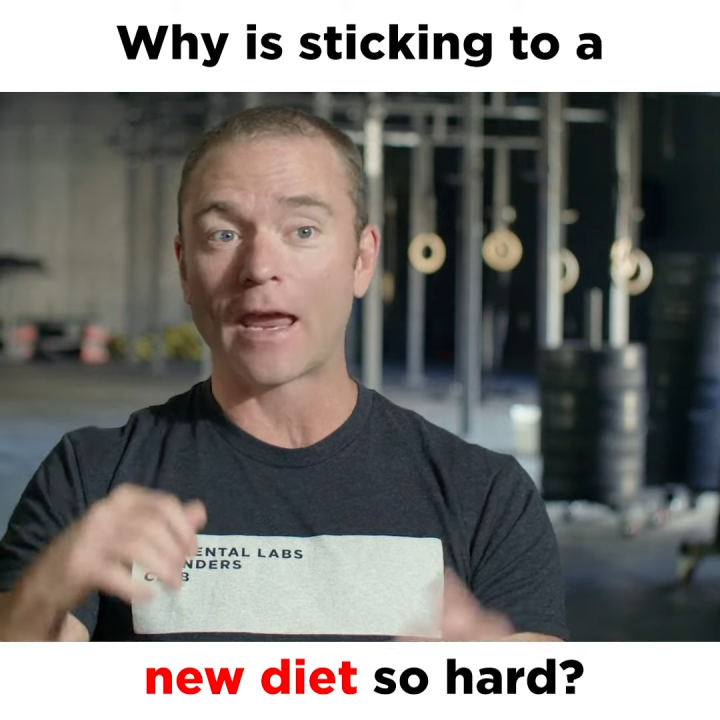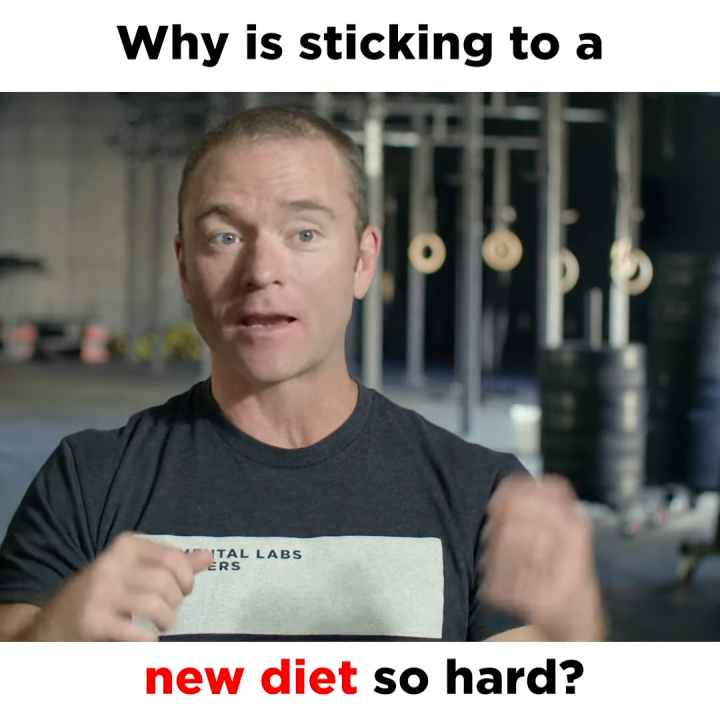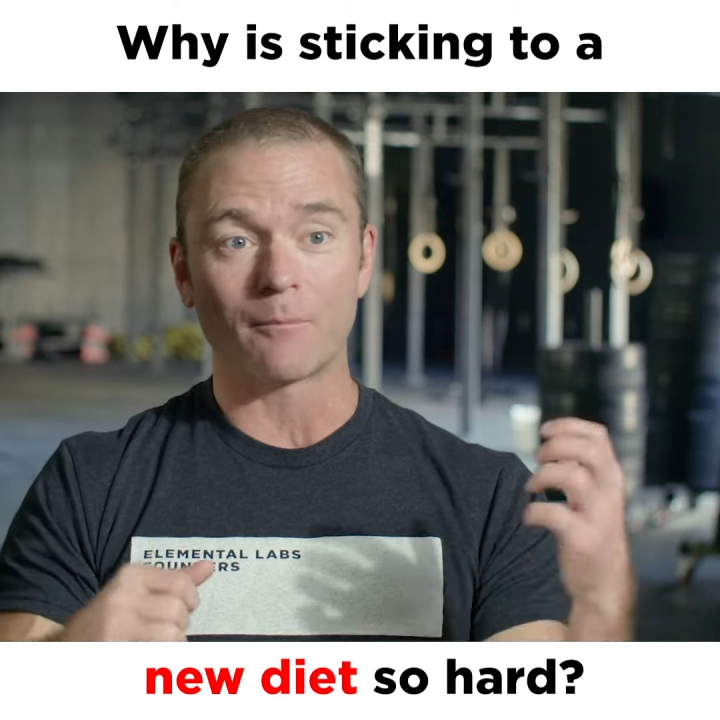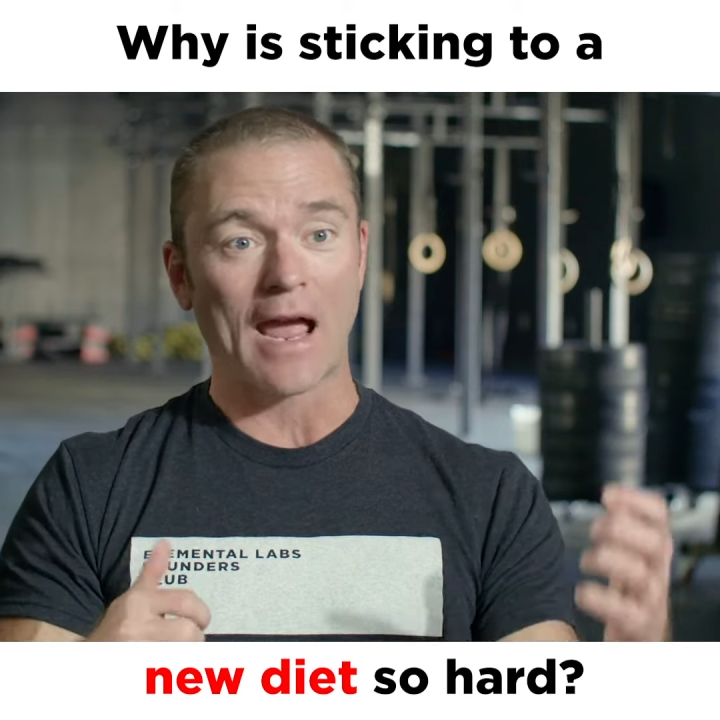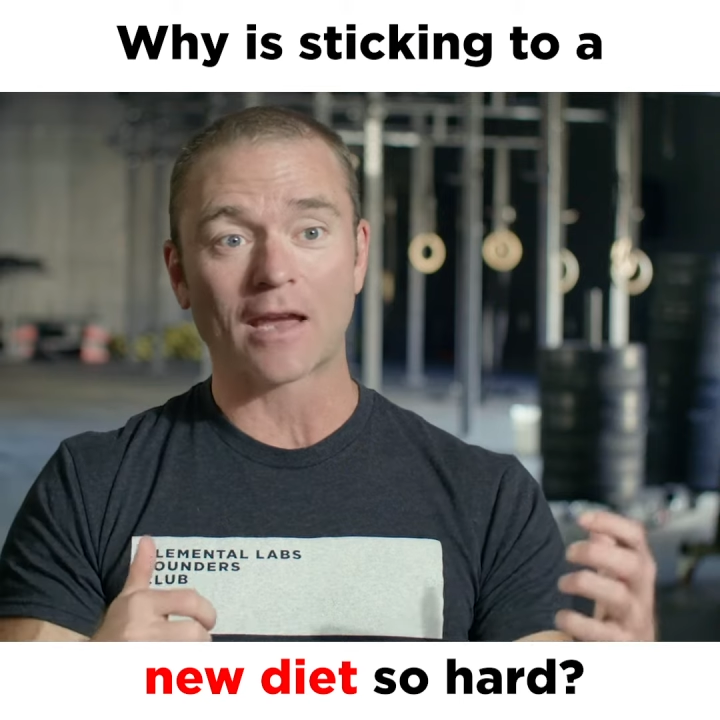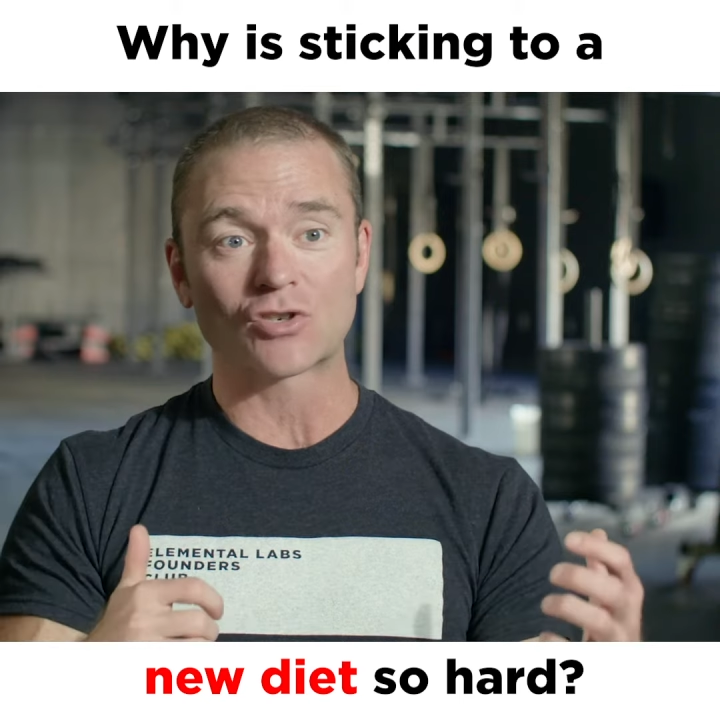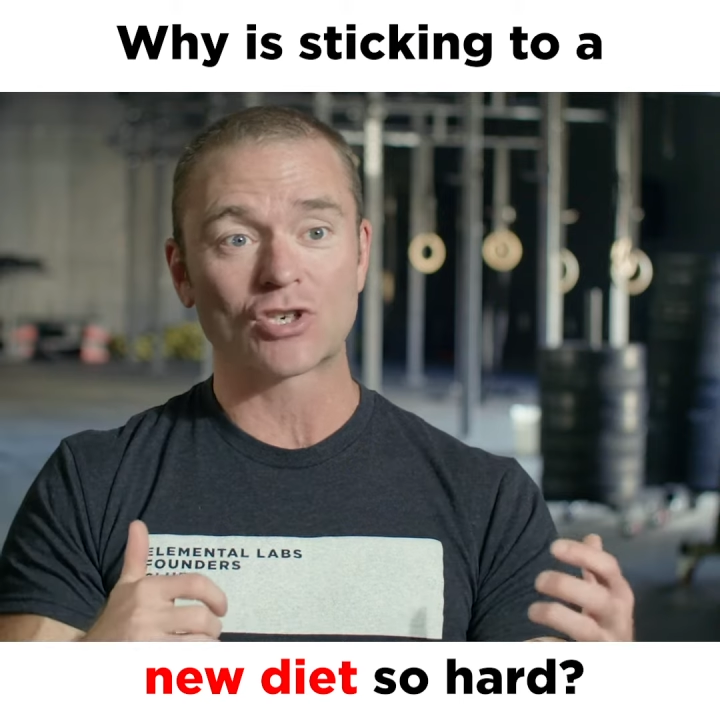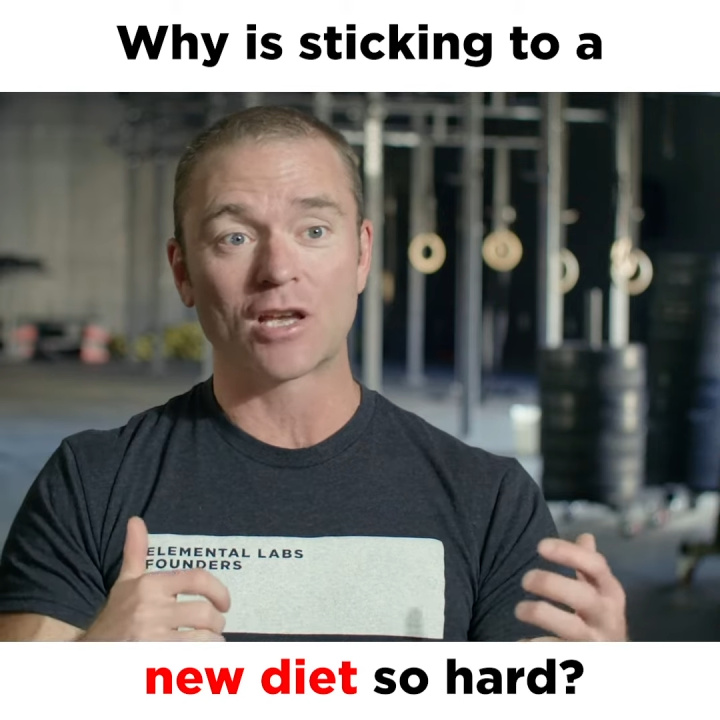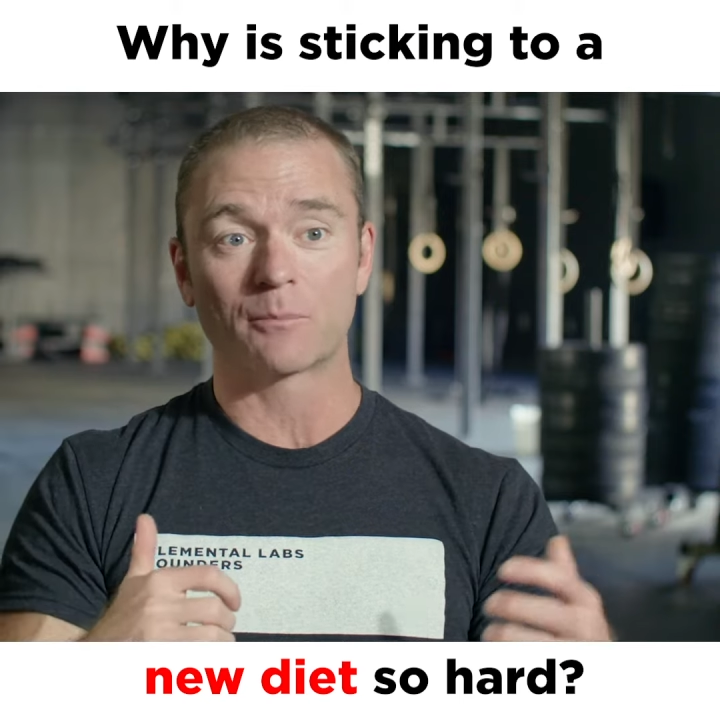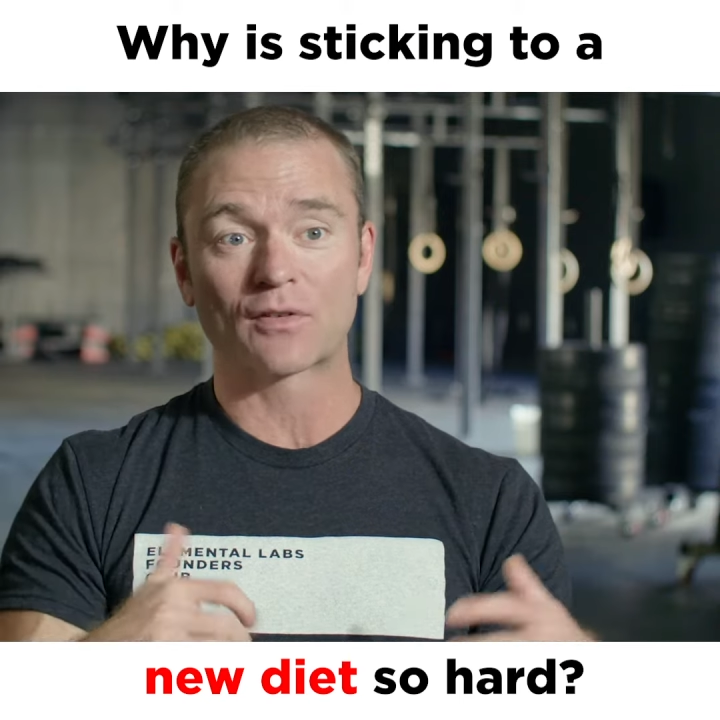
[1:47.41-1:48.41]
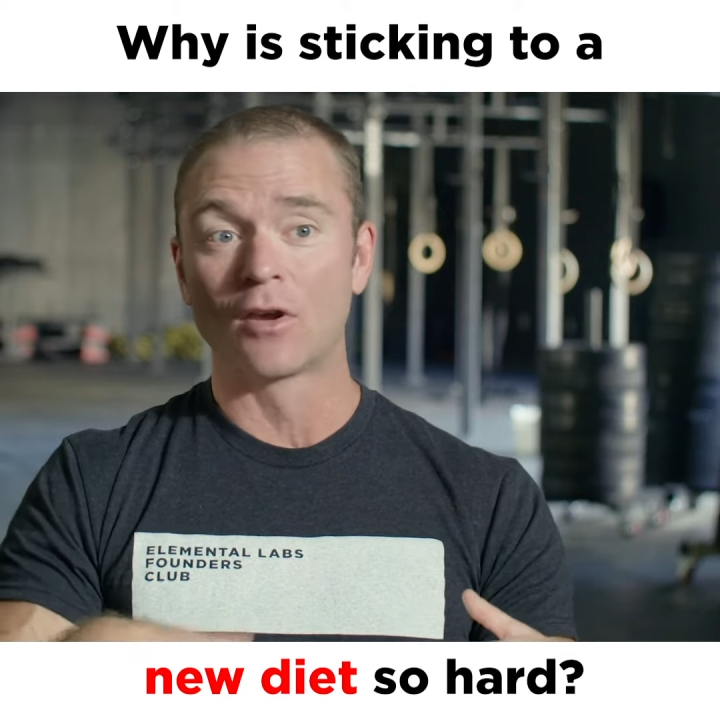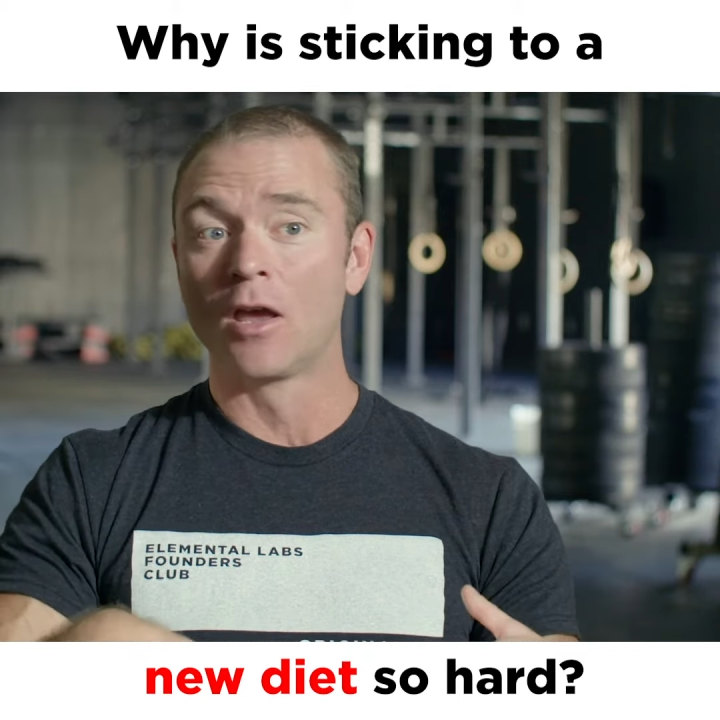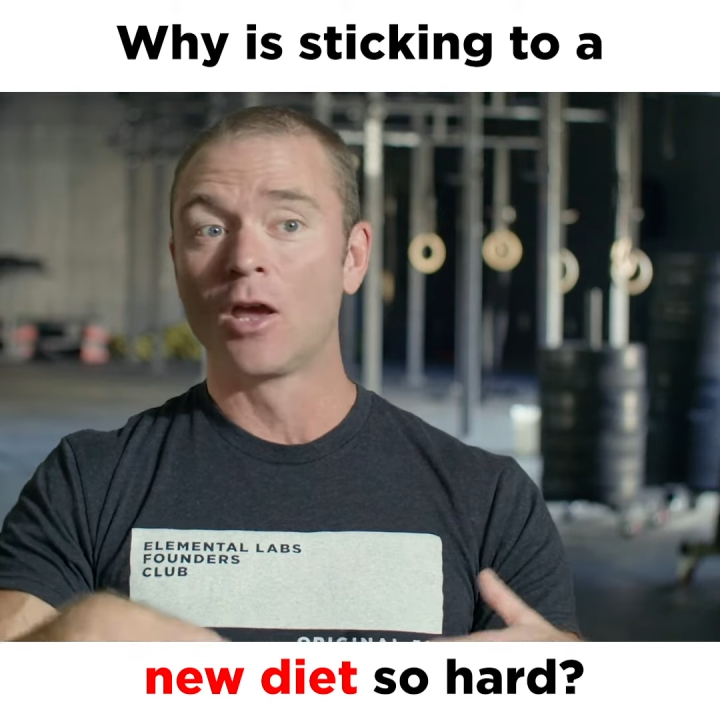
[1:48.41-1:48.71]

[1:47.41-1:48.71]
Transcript: and a bag of chips,